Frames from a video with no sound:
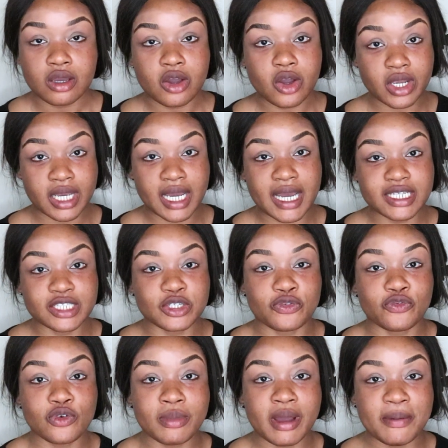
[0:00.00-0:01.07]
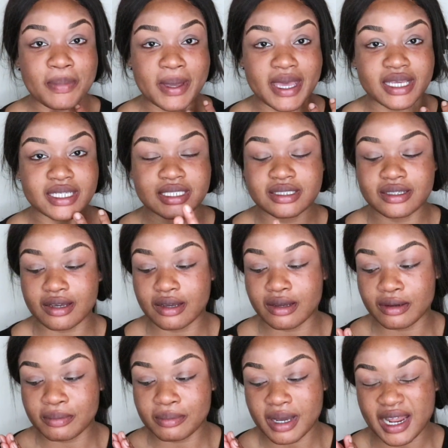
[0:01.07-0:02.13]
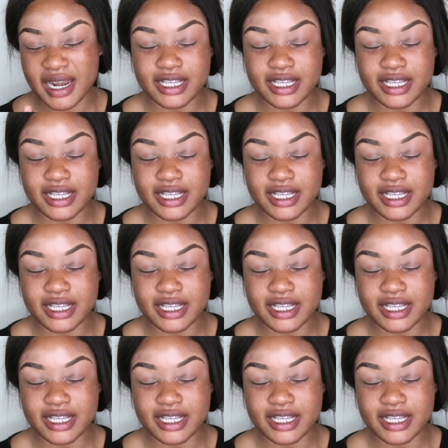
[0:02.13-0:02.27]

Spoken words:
Okay guys, so for my base, I